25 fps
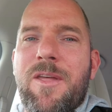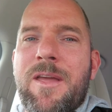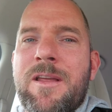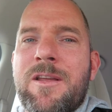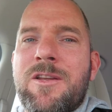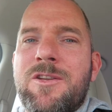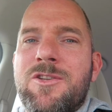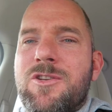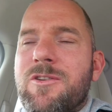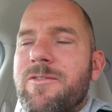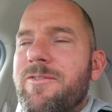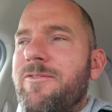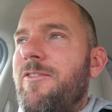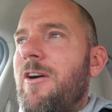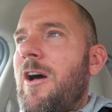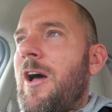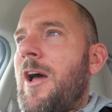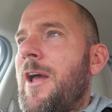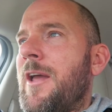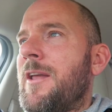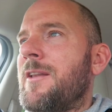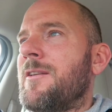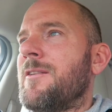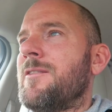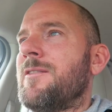things you
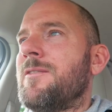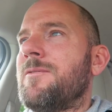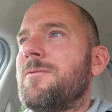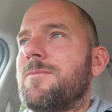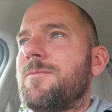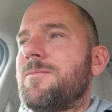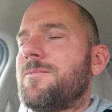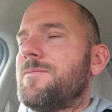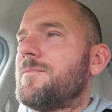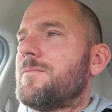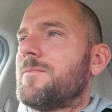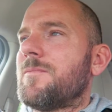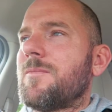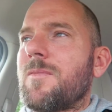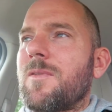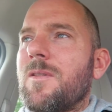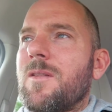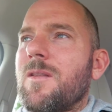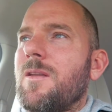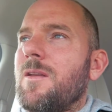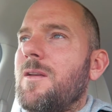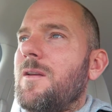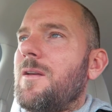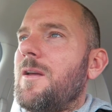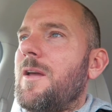find,
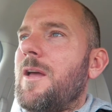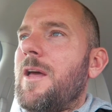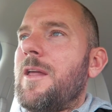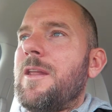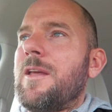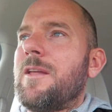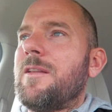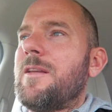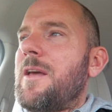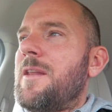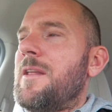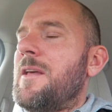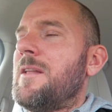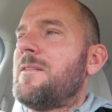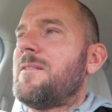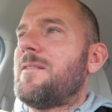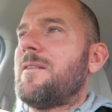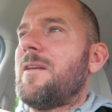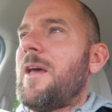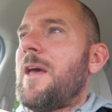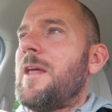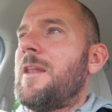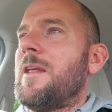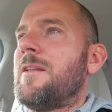and it's